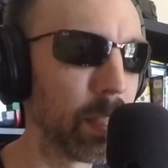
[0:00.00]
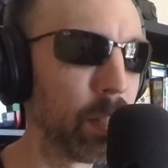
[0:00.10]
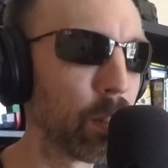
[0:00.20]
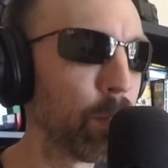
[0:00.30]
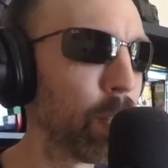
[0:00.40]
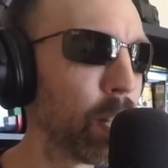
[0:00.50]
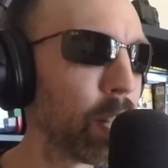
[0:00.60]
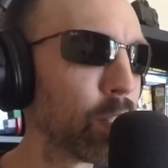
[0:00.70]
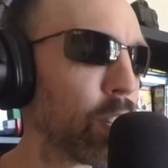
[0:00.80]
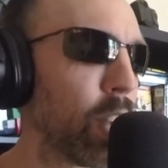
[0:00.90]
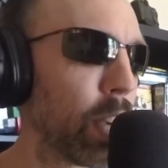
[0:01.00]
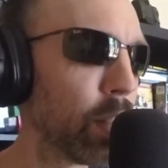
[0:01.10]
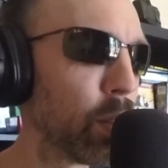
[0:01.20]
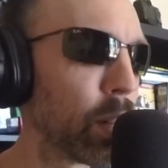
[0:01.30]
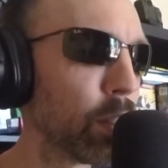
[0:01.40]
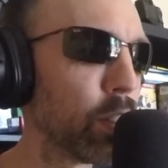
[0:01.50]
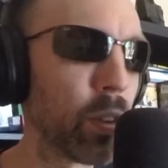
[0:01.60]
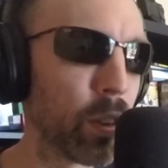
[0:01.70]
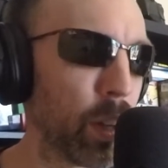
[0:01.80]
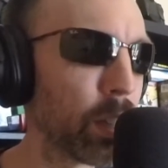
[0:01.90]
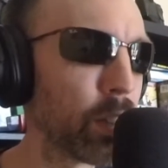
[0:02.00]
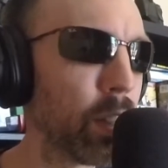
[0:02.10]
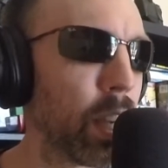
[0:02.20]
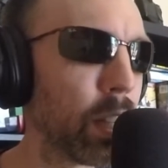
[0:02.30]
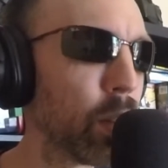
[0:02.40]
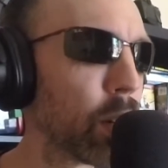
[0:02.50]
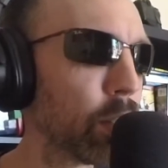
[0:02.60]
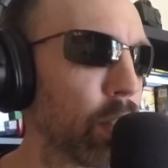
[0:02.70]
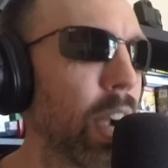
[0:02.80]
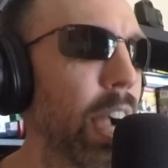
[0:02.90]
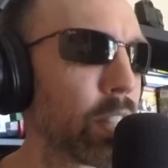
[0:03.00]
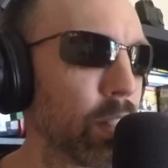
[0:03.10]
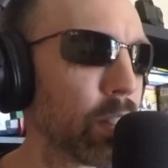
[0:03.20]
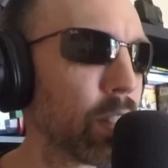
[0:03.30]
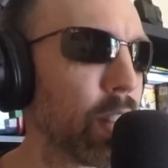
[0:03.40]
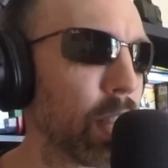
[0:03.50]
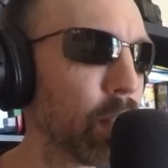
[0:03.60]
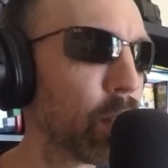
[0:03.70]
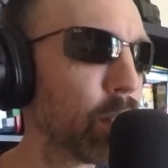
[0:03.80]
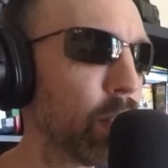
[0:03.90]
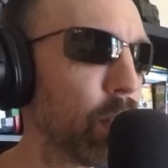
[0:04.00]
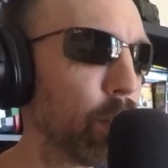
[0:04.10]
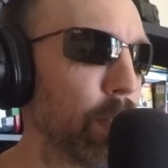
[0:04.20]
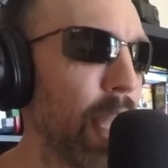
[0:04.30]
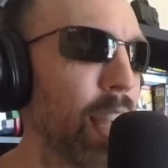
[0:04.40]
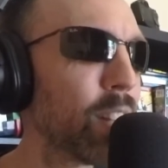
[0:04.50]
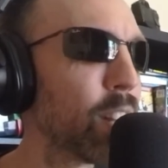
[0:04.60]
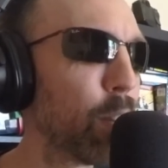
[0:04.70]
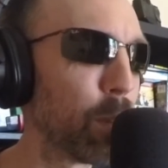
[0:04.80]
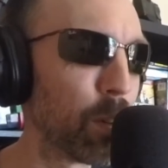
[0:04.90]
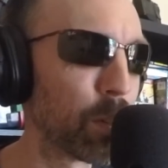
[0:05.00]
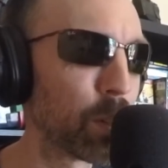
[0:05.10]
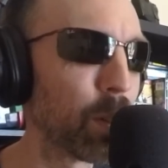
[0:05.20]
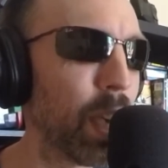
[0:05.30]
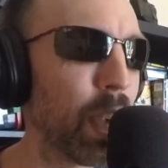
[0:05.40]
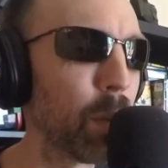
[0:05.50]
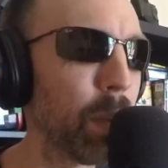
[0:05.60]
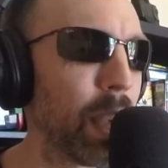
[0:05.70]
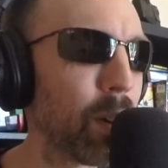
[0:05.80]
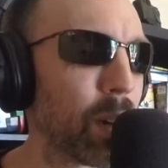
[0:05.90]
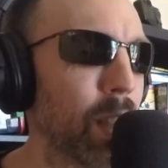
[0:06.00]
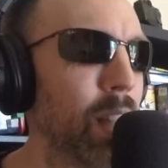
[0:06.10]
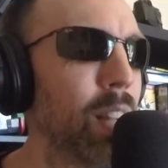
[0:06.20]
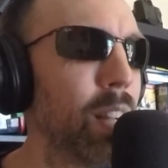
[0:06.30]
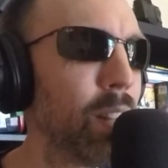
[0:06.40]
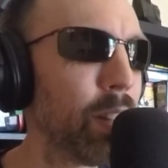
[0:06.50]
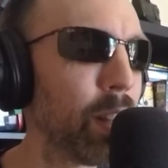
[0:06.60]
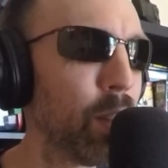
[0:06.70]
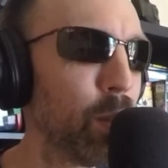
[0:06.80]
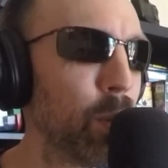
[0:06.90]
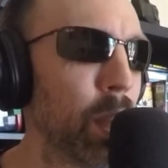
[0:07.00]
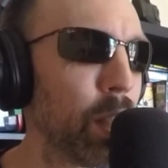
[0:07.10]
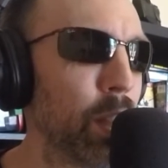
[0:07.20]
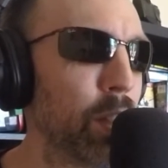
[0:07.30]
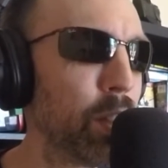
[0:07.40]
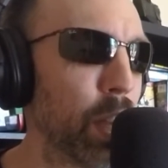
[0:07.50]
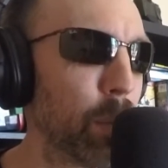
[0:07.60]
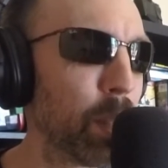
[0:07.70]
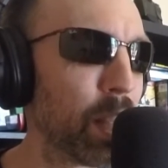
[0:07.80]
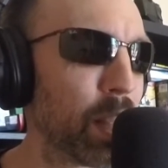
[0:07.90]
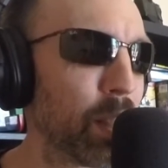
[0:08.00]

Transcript: Your feelings are not yours, your thoughts are not yours, your actions are not yours, and you have handed them over to a higher power. You dummy.